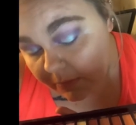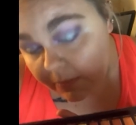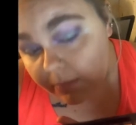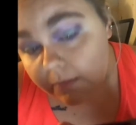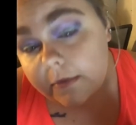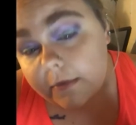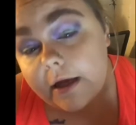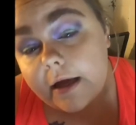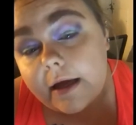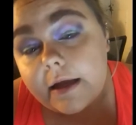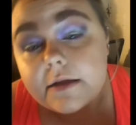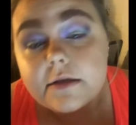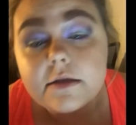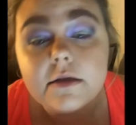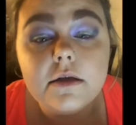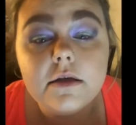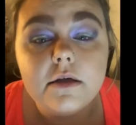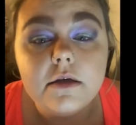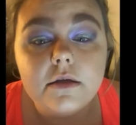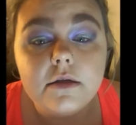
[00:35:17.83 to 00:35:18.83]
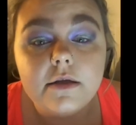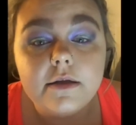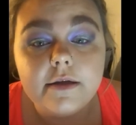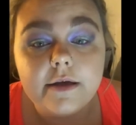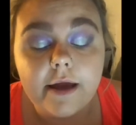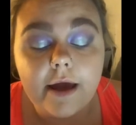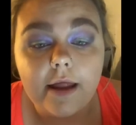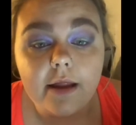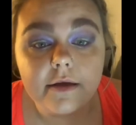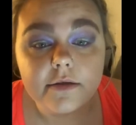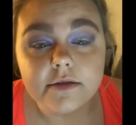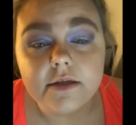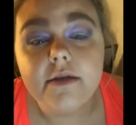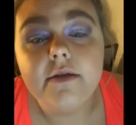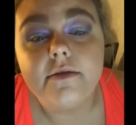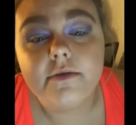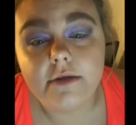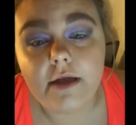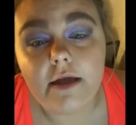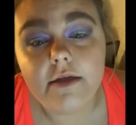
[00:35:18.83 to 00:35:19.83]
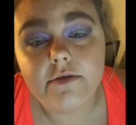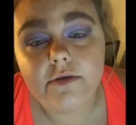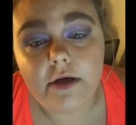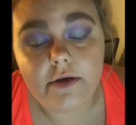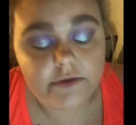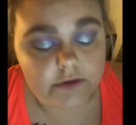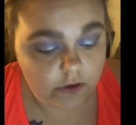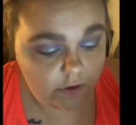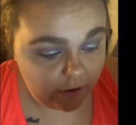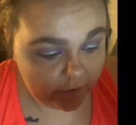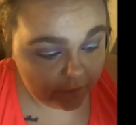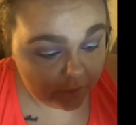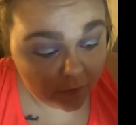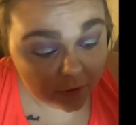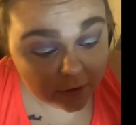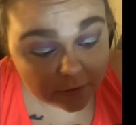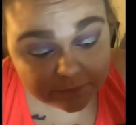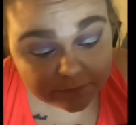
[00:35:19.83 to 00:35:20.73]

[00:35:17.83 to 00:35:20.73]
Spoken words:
Yeah, it's literally the galaxy. That's what I was going for.